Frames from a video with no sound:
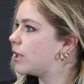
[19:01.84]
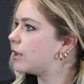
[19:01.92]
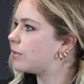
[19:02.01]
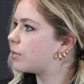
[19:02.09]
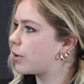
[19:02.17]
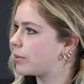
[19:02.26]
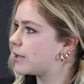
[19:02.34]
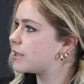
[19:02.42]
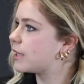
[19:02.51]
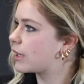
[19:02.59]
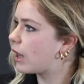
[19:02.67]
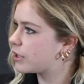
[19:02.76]
need
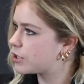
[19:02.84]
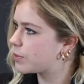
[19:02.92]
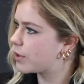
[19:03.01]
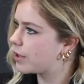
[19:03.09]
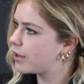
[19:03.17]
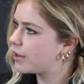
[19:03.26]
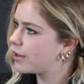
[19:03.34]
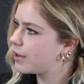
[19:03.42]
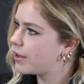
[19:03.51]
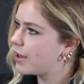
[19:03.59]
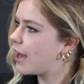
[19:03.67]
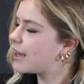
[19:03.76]
probabilistic algebra.
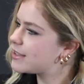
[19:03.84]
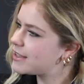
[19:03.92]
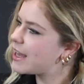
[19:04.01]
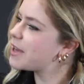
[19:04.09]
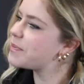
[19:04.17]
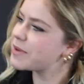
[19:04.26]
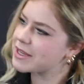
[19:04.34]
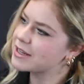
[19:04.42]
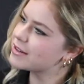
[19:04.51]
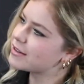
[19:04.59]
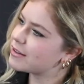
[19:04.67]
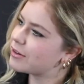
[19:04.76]
Has that
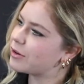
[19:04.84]
been